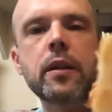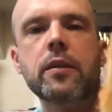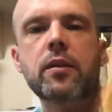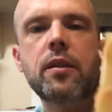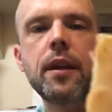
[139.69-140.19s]

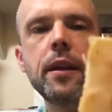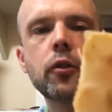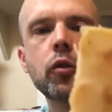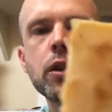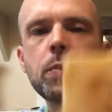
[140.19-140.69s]
it's thin and
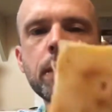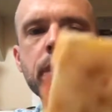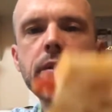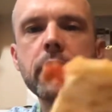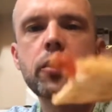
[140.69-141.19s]
crispy, but
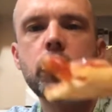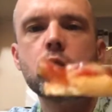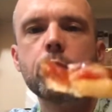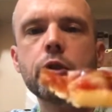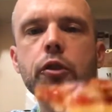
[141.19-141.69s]
it's not
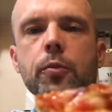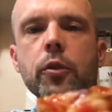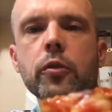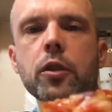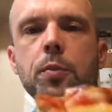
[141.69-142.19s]
super duper
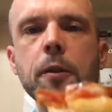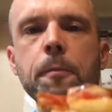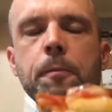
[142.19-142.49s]
crispy.